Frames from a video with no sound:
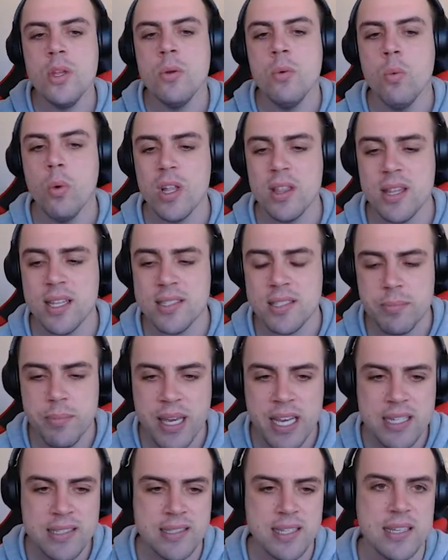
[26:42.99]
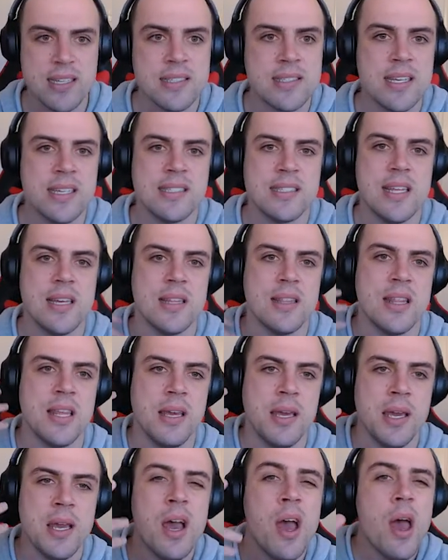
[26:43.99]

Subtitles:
What this means is that the